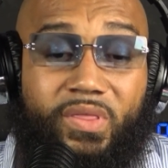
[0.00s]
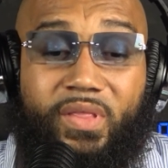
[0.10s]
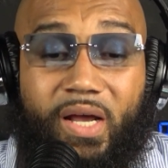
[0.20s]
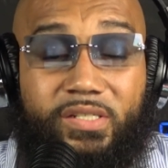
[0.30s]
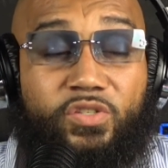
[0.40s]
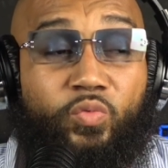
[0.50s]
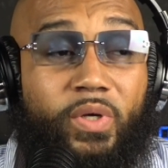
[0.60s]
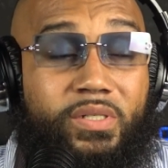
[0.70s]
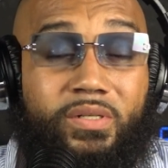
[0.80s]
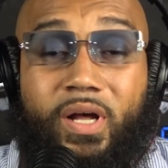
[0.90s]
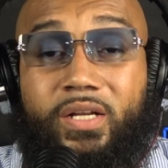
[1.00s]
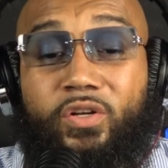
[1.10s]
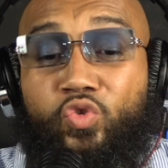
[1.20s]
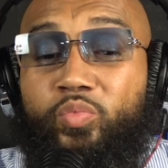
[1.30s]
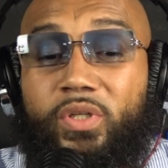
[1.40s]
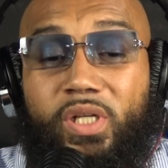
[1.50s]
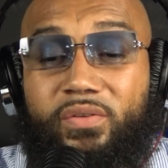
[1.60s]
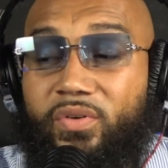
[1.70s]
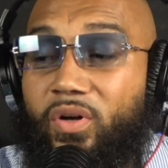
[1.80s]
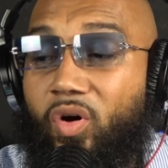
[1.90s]
That's the reason I don't
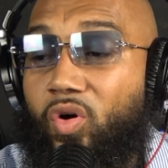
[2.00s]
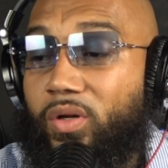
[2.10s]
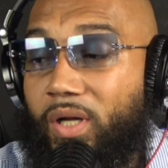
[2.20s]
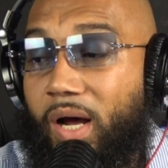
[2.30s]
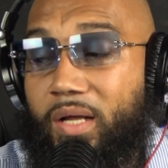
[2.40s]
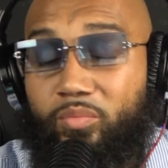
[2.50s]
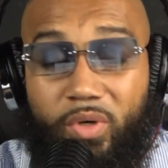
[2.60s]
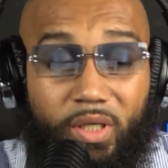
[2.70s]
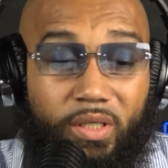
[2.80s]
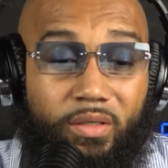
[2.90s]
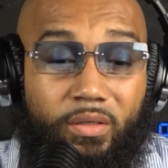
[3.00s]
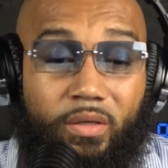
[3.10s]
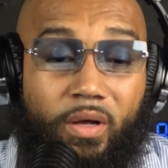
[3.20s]
believe in online bullying.